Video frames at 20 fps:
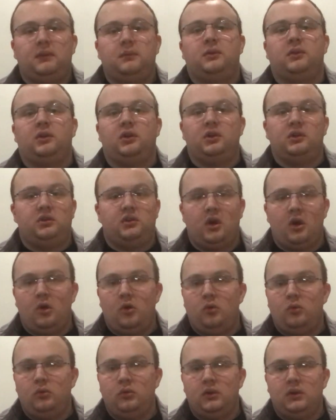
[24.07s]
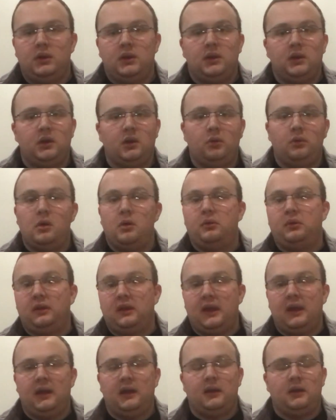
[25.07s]
with a good tone, no
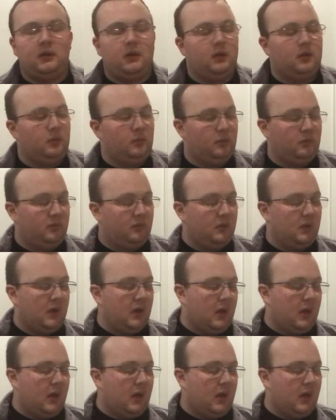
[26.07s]
decaying notes.